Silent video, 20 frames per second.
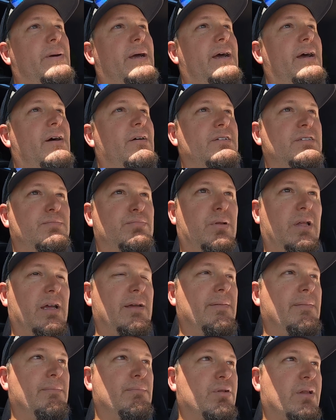house
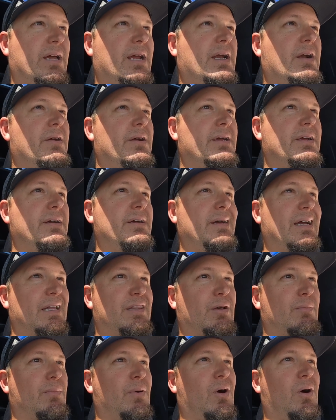play area
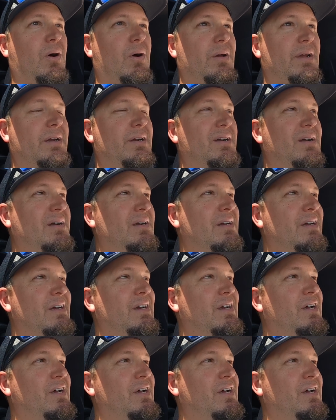at the mall here.